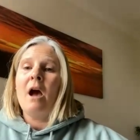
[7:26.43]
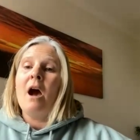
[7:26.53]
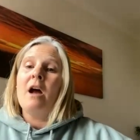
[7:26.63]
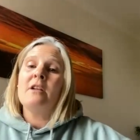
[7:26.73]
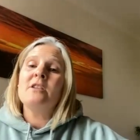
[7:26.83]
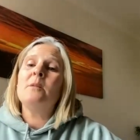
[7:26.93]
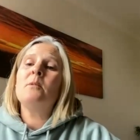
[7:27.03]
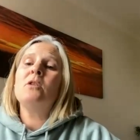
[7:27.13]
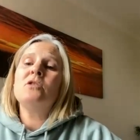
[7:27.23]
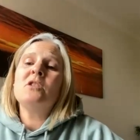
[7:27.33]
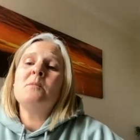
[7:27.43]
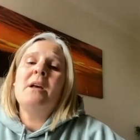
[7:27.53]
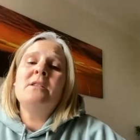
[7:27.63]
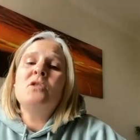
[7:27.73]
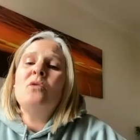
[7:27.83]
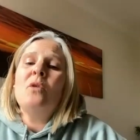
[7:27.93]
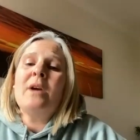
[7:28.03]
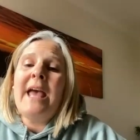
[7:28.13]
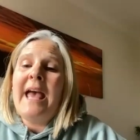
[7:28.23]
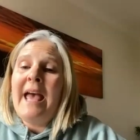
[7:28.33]
And our subconscious minds do not
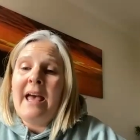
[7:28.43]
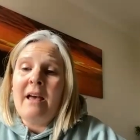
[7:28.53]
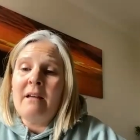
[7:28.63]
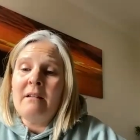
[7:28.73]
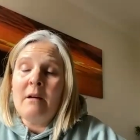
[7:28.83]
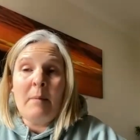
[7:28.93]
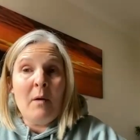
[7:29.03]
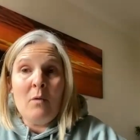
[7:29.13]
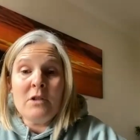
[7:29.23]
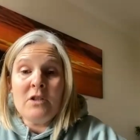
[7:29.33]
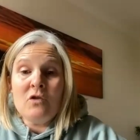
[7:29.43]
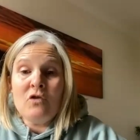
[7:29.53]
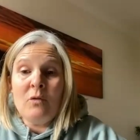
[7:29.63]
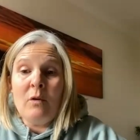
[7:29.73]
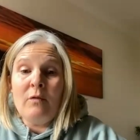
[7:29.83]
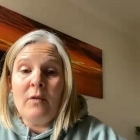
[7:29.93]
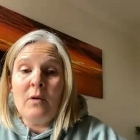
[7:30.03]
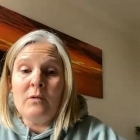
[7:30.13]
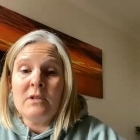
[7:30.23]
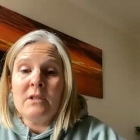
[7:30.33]
care about what is true or
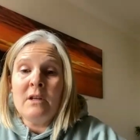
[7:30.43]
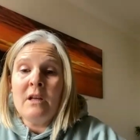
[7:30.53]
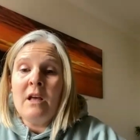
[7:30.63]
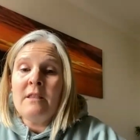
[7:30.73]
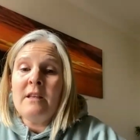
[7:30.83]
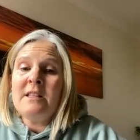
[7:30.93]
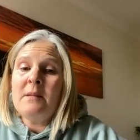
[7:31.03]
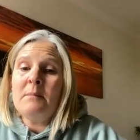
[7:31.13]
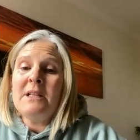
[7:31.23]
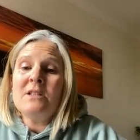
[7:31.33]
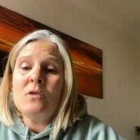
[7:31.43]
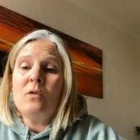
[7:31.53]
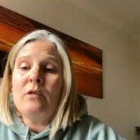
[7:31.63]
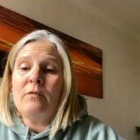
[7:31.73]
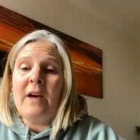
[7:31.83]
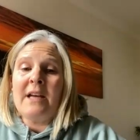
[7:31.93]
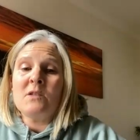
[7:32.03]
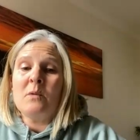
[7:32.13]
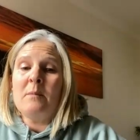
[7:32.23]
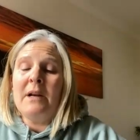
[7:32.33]
false. They simply store the facts
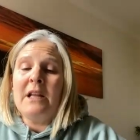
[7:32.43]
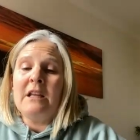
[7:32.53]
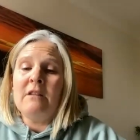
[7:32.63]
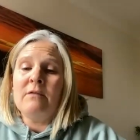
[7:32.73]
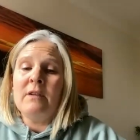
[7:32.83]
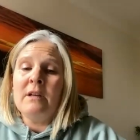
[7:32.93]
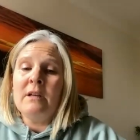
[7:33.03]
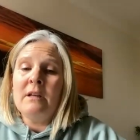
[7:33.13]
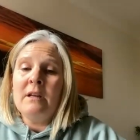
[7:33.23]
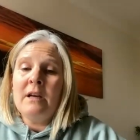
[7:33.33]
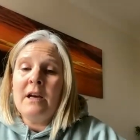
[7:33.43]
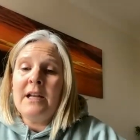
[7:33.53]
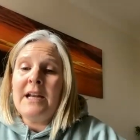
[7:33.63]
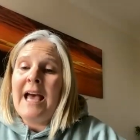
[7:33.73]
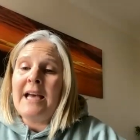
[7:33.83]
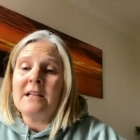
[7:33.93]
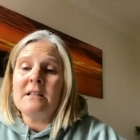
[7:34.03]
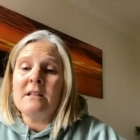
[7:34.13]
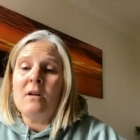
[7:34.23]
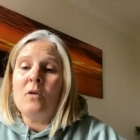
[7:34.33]
we believe and act as
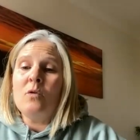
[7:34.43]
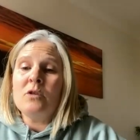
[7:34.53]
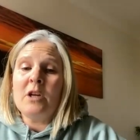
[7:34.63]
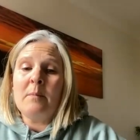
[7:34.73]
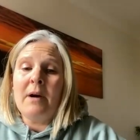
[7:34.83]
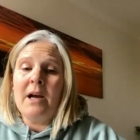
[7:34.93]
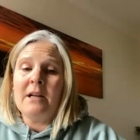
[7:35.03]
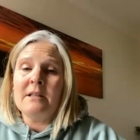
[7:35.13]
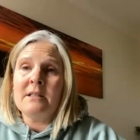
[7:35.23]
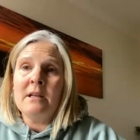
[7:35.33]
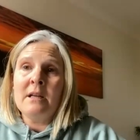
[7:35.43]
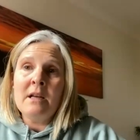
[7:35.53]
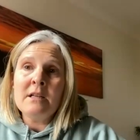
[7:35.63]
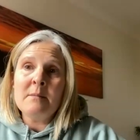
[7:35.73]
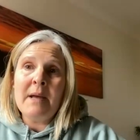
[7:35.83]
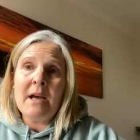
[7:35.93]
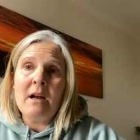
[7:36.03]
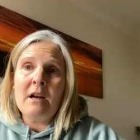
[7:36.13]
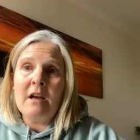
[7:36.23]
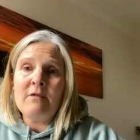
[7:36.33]
our autopilots to make our
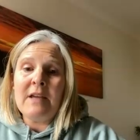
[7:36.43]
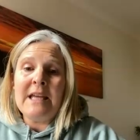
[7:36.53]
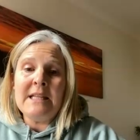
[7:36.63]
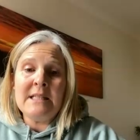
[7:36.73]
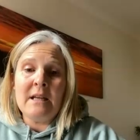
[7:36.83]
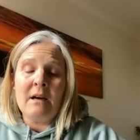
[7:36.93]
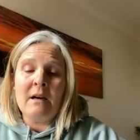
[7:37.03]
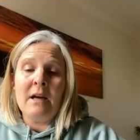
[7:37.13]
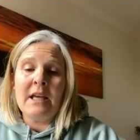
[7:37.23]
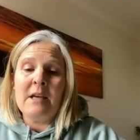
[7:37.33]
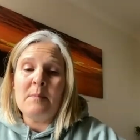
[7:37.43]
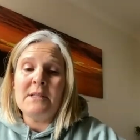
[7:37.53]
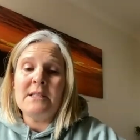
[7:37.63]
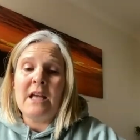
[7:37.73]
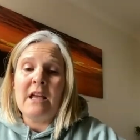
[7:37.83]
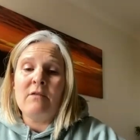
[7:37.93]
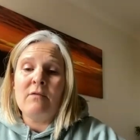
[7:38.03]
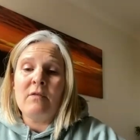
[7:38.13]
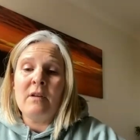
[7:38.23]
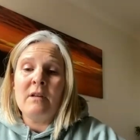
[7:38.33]
life easier and keep us safe.